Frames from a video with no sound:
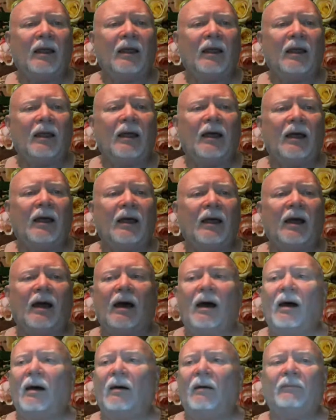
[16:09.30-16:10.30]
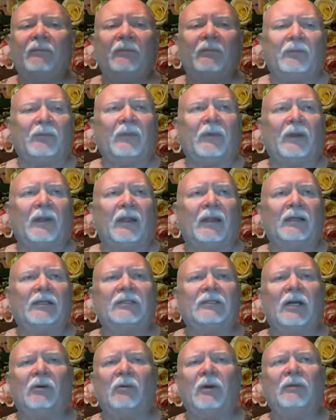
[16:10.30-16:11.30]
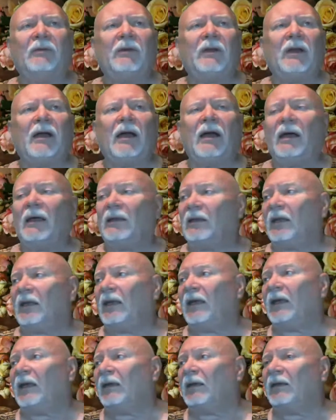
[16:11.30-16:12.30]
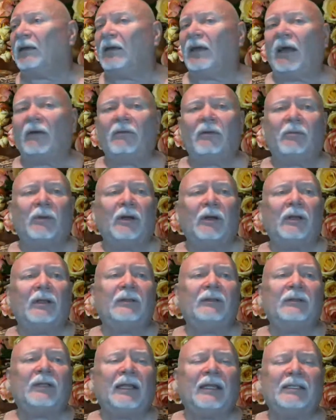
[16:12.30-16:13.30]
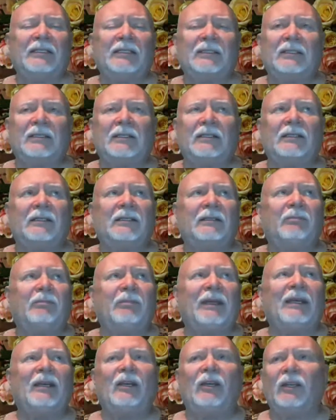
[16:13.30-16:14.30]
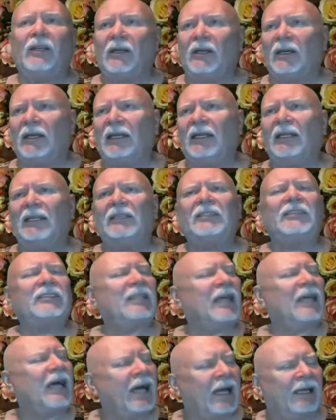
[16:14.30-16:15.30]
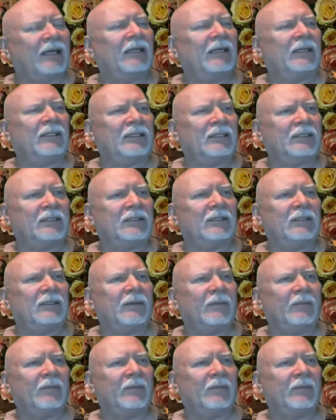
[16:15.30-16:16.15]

Um, so we've got a government that's belittling science.